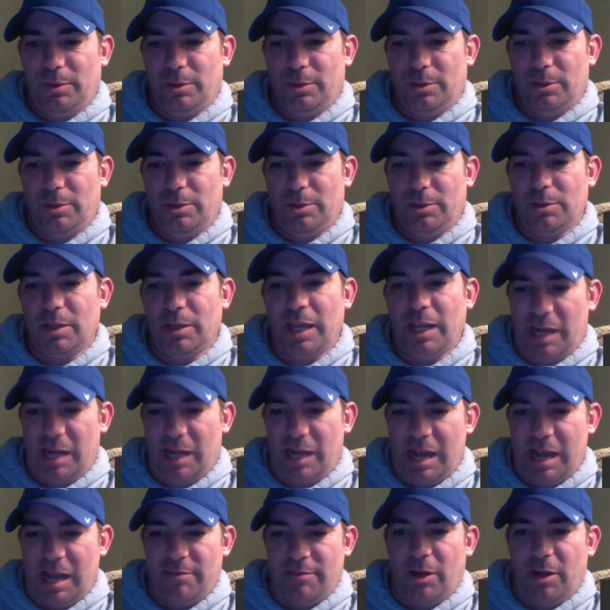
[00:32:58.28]
you can't
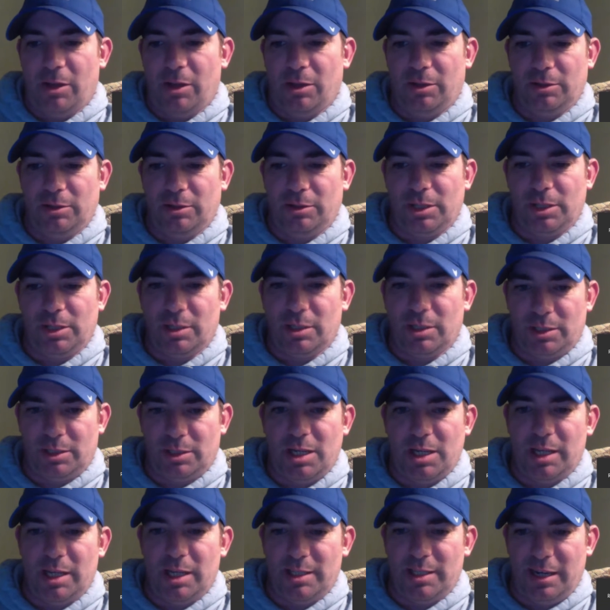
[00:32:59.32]
have all young
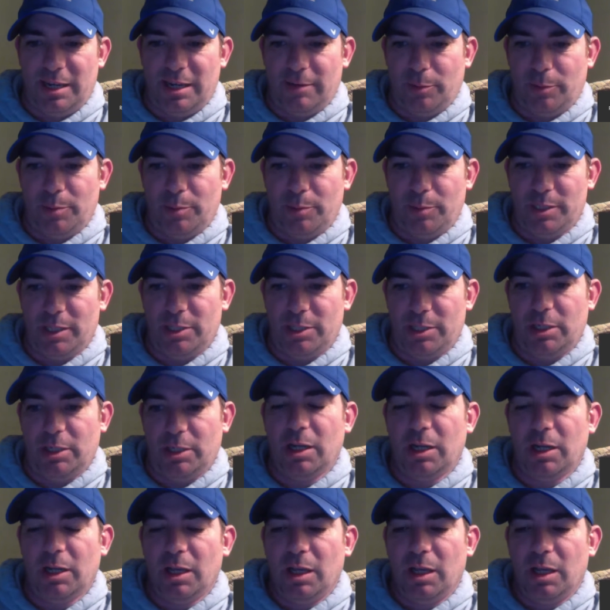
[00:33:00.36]
studs at every
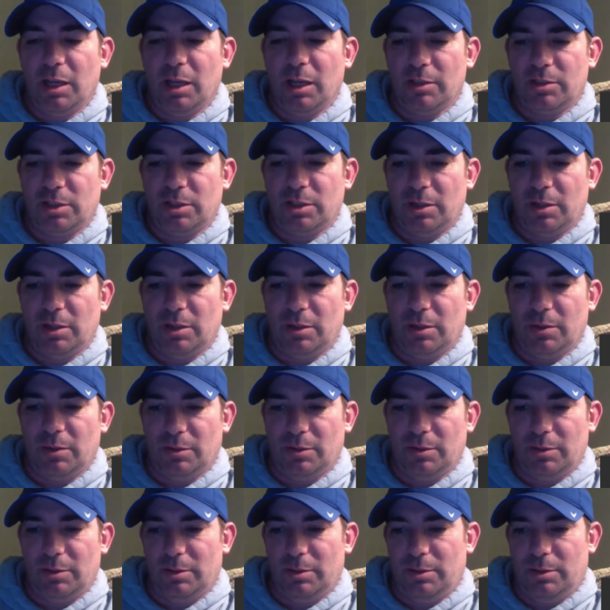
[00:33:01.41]
position.
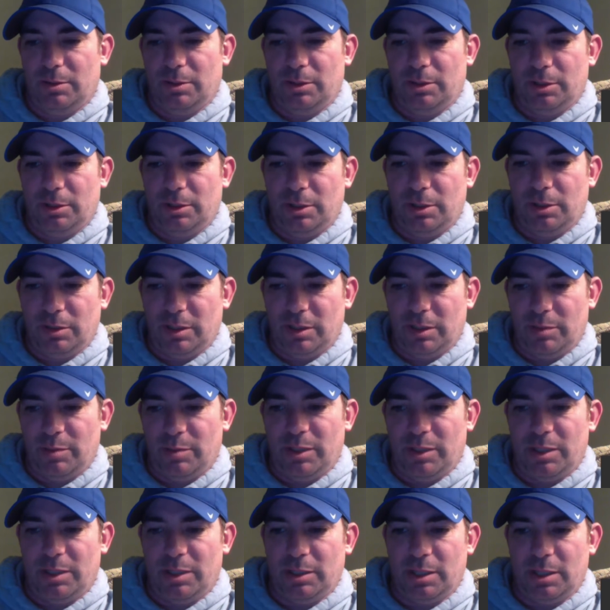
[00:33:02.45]
So, give me
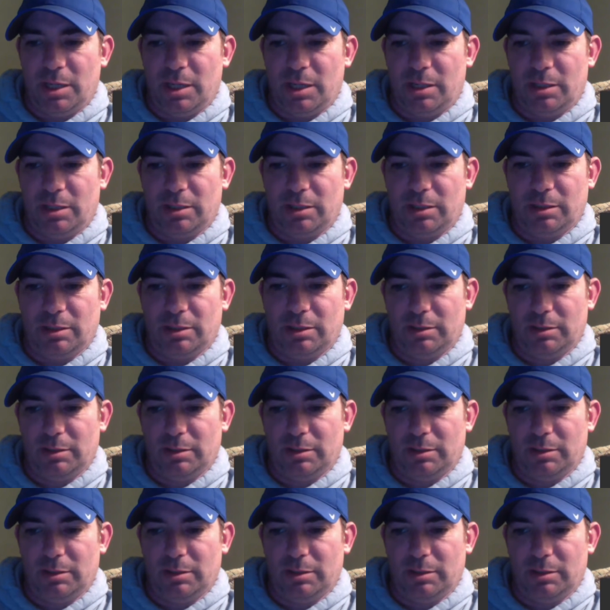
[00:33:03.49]
the young,